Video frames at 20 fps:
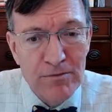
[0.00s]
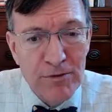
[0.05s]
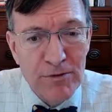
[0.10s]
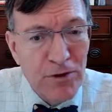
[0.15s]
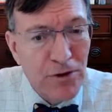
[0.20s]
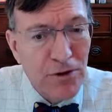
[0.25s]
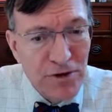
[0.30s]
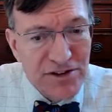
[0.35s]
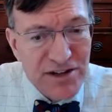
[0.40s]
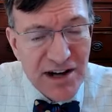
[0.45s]

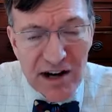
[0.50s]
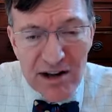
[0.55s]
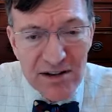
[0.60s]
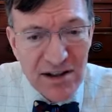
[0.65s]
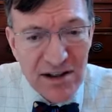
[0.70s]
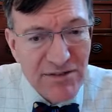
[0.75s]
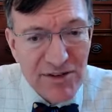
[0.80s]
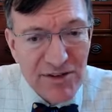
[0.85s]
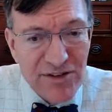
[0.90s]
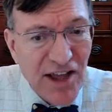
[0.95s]
for their entire
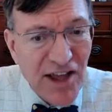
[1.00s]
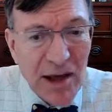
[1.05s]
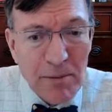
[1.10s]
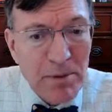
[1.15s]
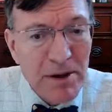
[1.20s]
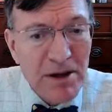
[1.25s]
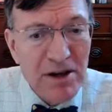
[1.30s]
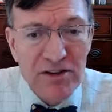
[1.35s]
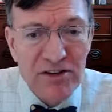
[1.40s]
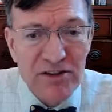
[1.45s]
life is
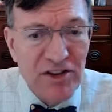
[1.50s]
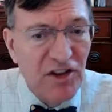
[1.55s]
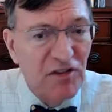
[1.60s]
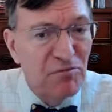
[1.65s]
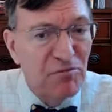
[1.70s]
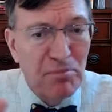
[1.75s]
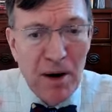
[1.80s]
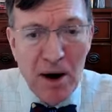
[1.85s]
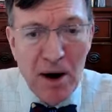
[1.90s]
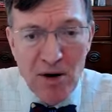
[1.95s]
not because they
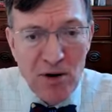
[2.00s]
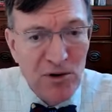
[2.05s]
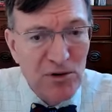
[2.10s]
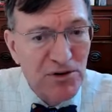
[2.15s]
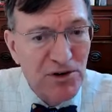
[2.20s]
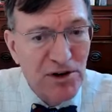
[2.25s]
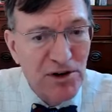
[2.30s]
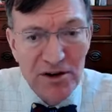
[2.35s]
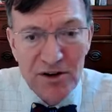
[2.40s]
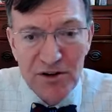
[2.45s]

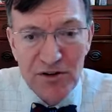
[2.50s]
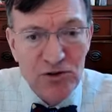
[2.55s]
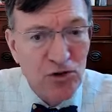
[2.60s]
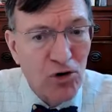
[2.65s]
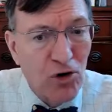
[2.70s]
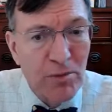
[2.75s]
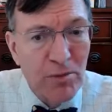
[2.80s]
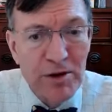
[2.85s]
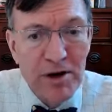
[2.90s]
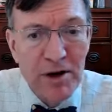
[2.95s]
borrowed an
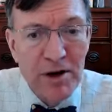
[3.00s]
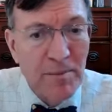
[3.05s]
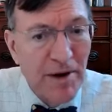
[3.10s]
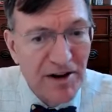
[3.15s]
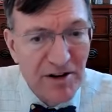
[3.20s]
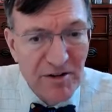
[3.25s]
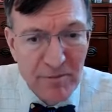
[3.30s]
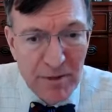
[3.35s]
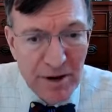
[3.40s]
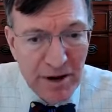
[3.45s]
exorbitant
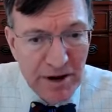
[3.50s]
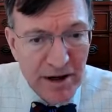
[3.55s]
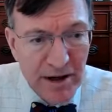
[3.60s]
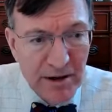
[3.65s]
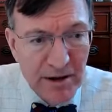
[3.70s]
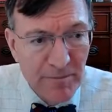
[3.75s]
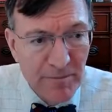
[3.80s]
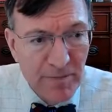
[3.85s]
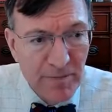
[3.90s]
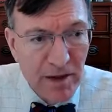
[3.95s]
amount of
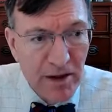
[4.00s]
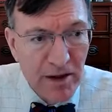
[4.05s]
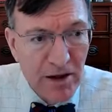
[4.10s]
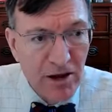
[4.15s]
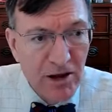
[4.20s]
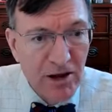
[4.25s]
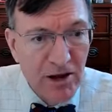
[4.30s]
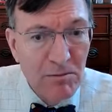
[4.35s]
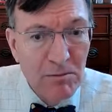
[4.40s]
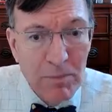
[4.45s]
money,
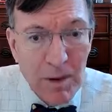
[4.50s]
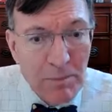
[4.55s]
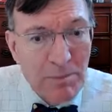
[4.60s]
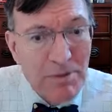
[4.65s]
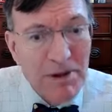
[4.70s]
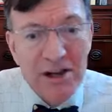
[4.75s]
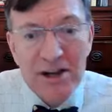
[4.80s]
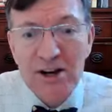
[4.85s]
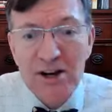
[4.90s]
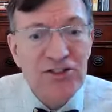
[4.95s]
but
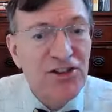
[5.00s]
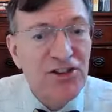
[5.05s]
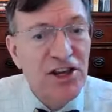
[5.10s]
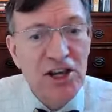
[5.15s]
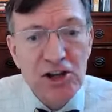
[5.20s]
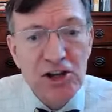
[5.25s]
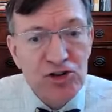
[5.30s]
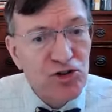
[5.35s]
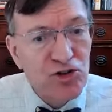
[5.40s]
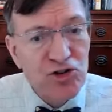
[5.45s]
because the
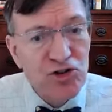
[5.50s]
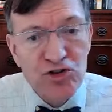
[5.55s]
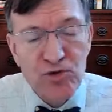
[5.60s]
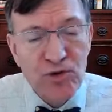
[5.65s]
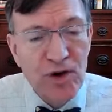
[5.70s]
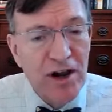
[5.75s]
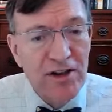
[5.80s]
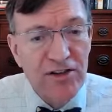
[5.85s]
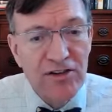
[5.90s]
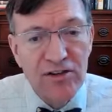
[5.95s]
interest
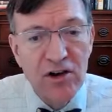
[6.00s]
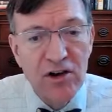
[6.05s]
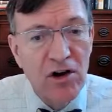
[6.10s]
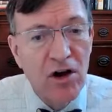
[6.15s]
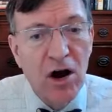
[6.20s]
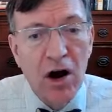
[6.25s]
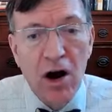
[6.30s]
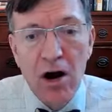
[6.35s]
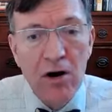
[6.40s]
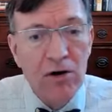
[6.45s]
rates
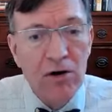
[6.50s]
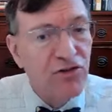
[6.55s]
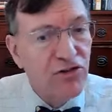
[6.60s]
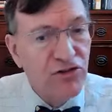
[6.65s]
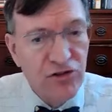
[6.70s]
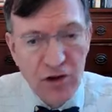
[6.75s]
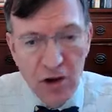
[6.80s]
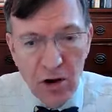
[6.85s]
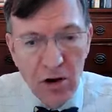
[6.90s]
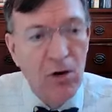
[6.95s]
are
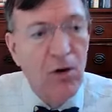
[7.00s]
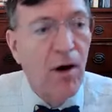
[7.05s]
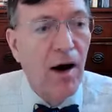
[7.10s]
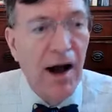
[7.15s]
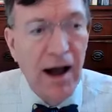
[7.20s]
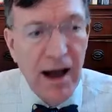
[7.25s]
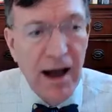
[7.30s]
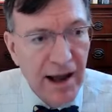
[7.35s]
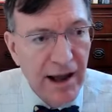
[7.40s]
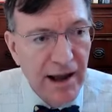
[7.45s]
so
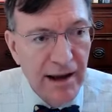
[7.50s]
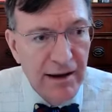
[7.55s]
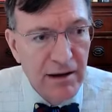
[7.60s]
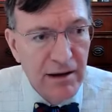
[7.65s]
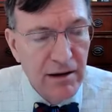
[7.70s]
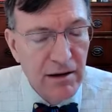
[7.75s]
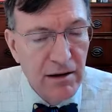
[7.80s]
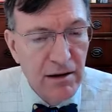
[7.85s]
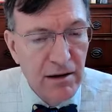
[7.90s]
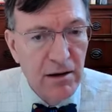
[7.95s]
high.
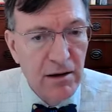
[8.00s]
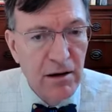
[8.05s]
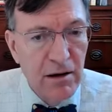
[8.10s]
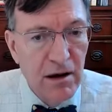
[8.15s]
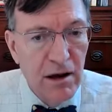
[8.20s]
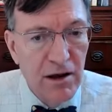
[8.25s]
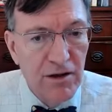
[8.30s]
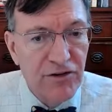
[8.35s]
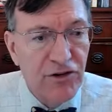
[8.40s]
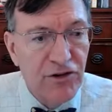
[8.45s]

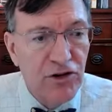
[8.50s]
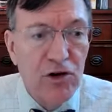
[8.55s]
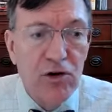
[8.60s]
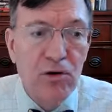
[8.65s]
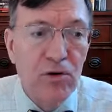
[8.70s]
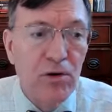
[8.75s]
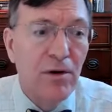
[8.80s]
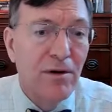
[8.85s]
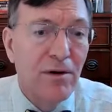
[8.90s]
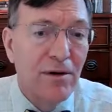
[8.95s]

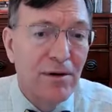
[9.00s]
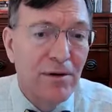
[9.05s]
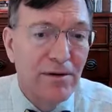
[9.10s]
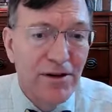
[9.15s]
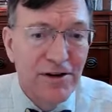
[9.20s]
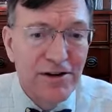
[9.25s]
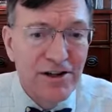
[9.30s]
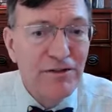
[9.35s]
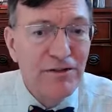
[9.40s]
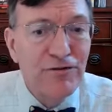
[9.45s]
So
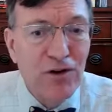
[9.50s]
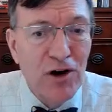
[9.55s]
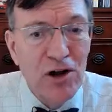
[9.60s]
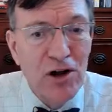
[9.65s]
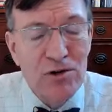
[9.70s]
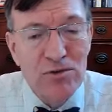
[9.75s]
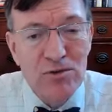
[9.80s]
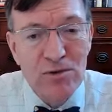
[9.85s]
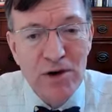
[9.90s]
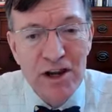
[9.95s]
the
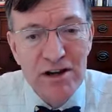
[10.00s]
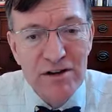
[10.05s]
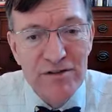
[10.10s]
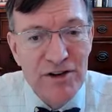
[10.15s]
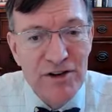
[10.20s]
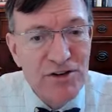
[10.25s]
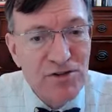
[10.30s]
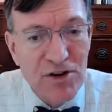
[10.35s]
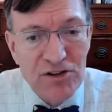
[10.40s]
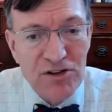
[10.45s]
default rate
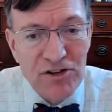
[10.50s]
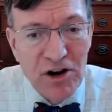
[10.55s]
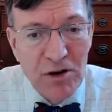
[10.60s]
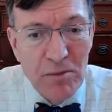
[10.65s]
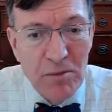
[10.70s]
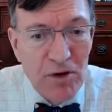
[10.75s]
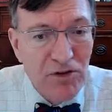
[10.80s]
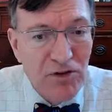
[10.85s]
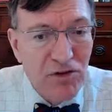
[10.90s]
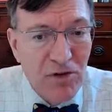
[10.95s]
of interest
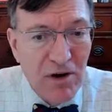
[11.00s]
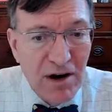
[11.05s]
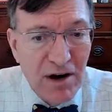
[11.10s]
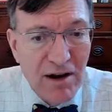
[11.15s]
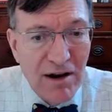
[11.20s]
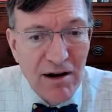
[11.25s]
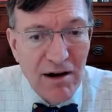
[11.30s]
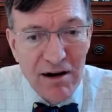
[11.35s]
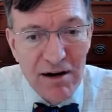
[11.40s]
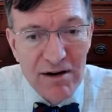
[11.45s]
on most
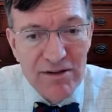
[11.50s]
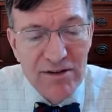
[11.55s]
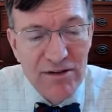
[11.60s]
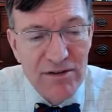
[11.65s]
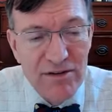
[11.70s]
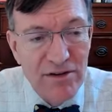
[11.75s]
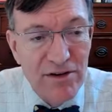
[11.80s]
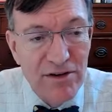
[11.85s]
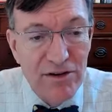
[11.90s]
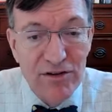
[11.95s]
credit
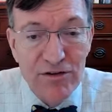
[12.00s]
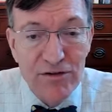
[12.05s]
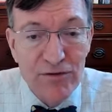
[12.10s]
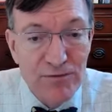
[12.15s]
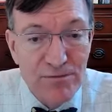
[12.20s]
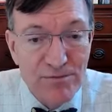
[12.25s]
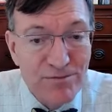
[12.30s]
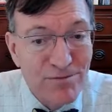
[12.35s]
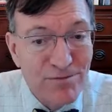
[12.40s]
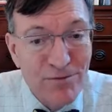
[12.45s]
cards is
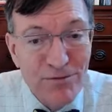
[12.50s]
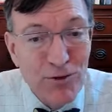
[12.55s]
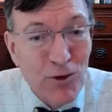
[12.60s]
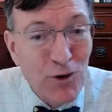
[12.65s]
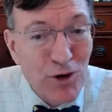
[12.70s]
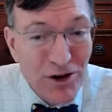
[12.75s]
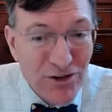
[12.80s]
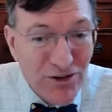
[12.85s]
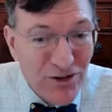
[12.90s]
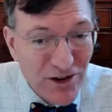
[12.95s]

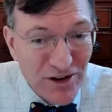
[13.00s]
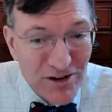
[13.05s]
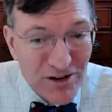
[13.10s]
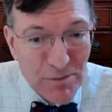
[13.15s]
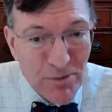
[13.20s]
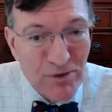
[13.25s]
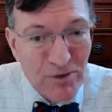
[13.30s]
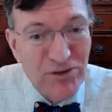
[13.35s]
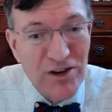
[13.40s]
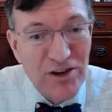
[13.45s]

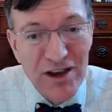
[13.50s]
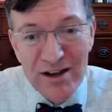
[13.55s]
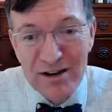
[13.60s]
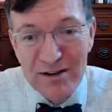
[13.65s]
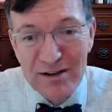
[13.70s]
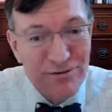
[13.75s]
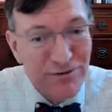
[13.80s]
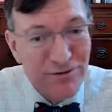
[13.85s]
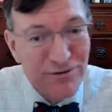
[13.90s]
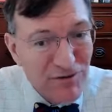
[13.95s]

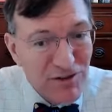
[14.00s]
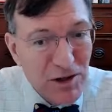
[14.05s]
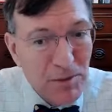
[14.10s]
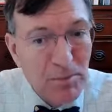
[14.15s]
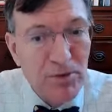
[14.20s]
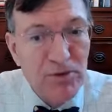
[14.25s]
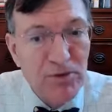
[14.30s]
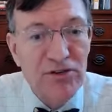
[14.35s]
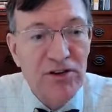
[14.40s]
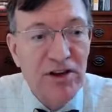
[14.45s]
46%,
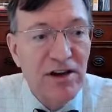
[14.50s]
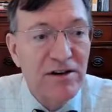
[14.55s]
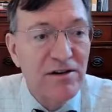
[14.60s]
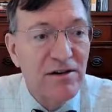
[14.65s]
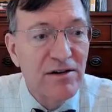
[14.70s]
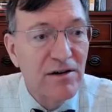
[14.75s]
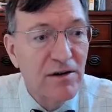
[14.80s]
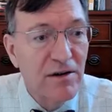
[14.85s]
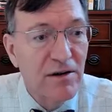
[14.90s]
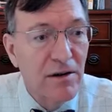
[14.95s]
50%.